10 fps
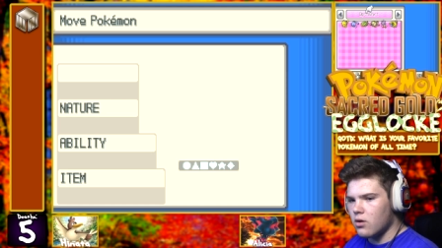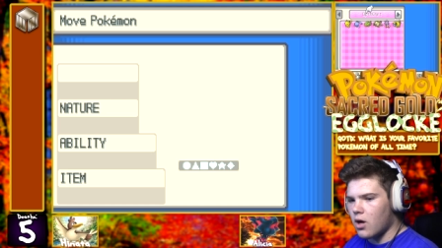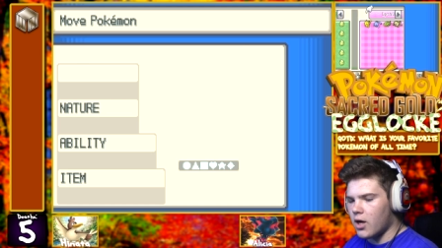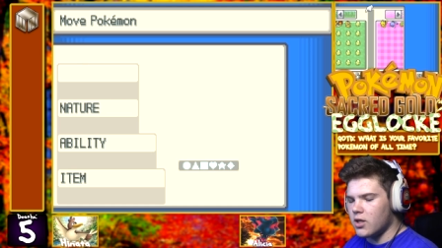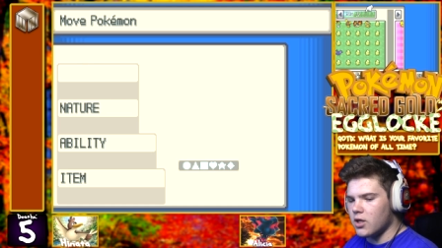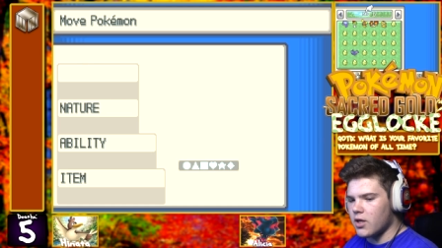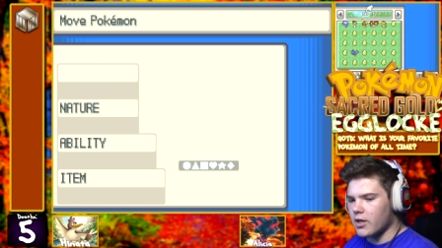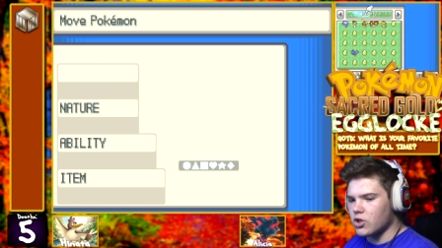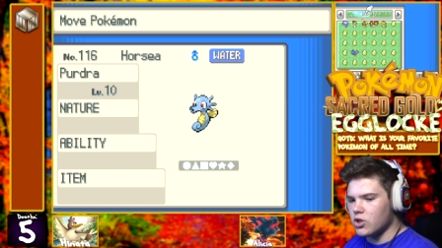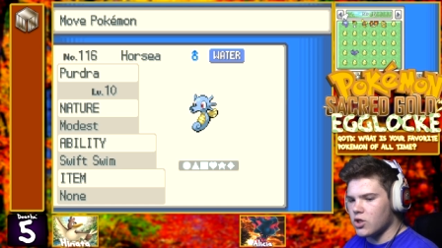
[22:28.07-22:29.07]
I didn't
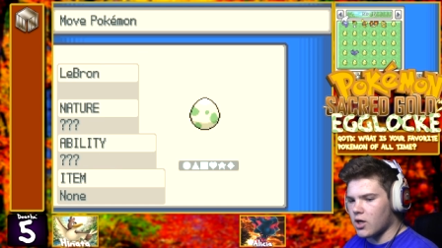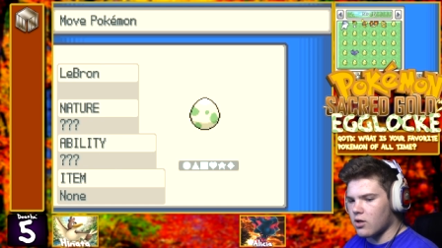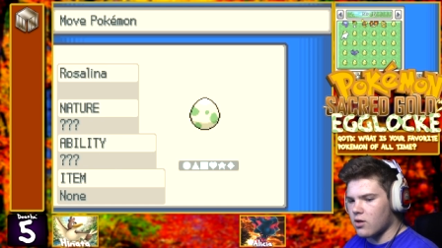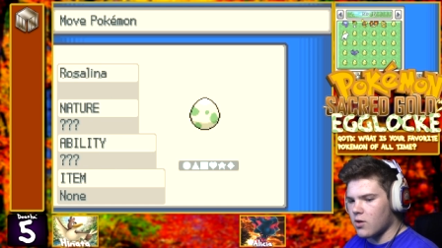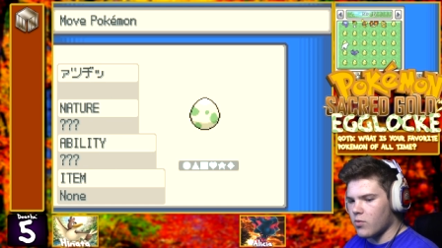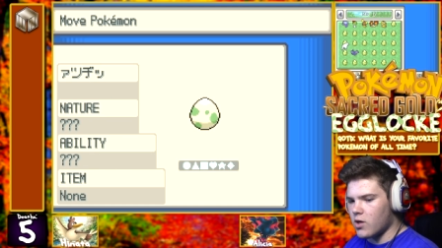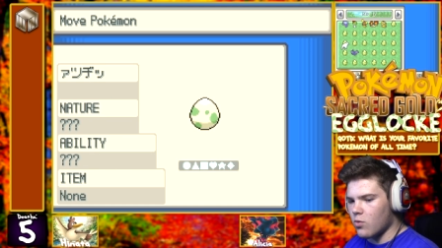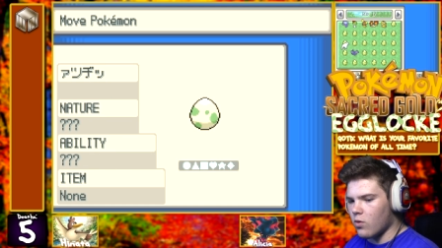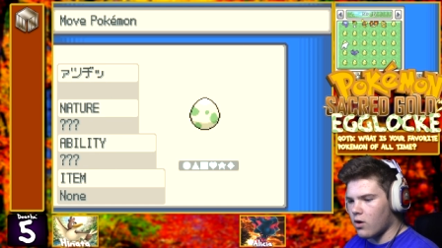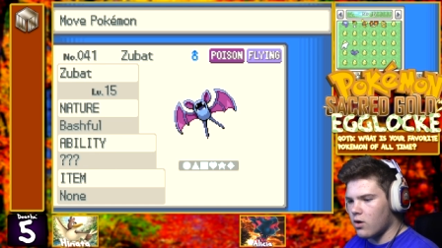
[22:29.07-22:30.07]
actually check and see what you
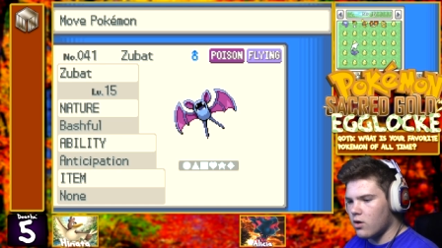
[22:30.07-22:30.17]
were.